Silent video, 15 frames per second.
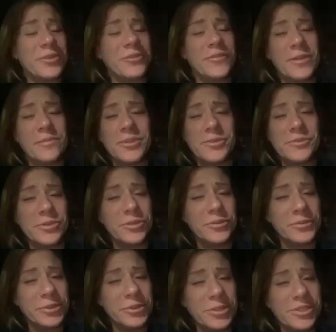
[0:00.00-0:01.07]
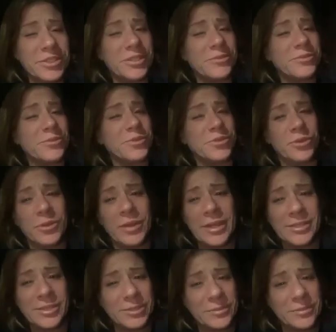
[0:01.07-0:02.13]
Your family's beautiful. Your son is so
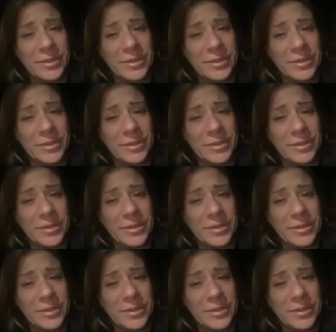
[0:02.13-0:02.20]
handsome,